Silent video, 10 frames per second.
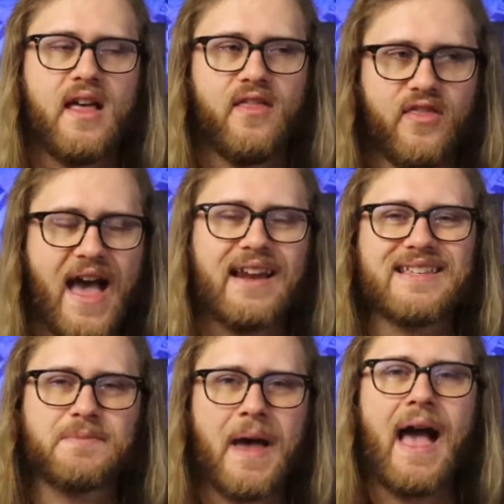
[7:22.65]
That
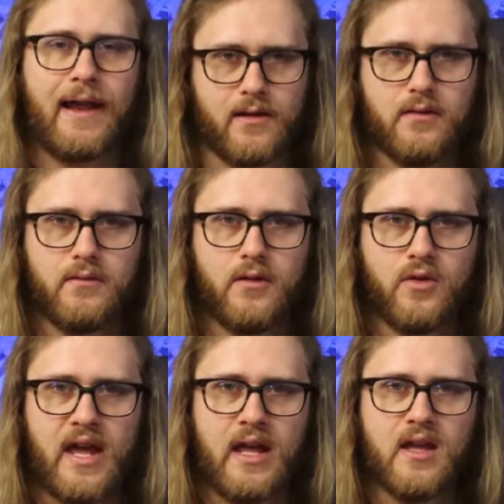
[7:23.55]
is back.
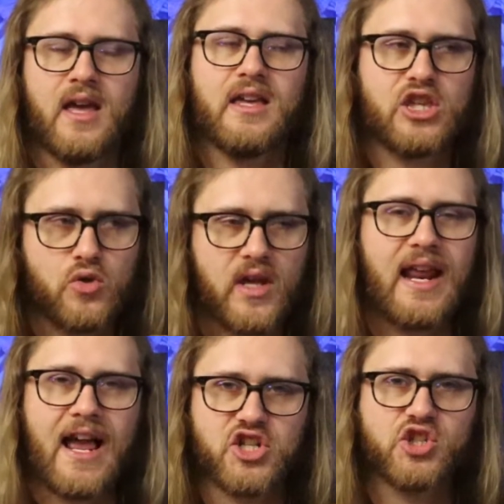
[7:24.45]
Okay? You can
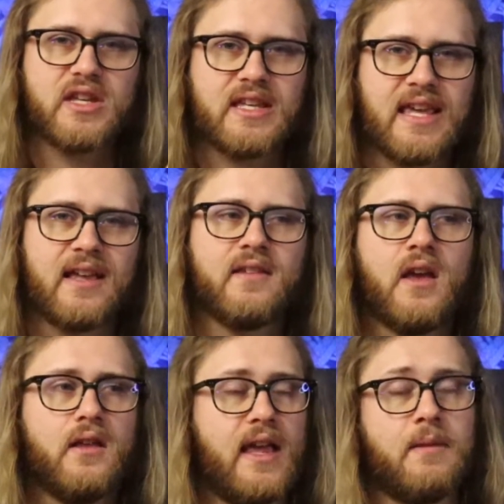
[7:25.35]
actually get,
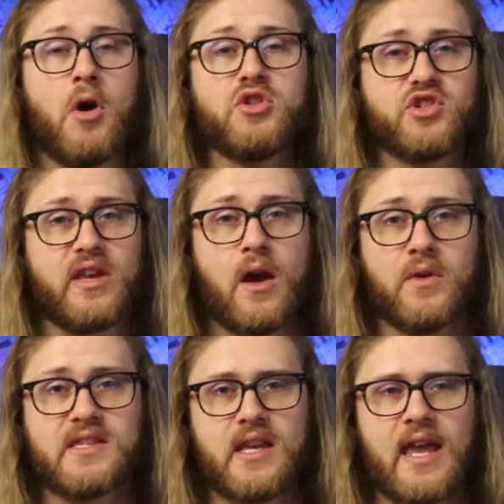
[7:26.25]
and mostly I
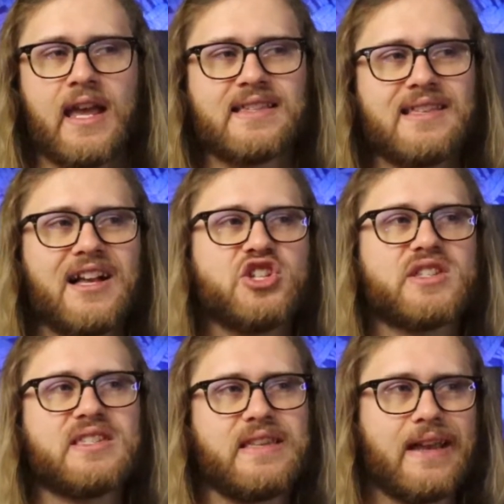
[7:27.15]
would say it's not
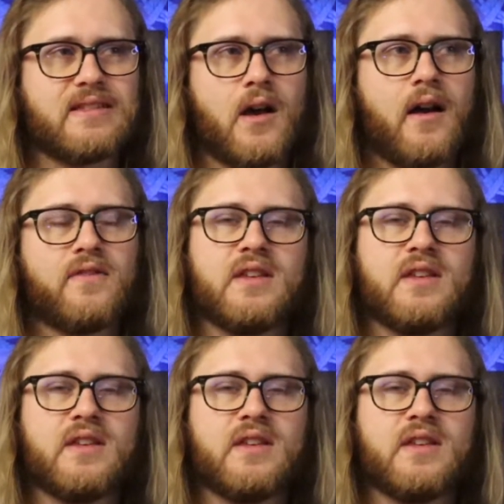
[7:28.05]
just TikTok.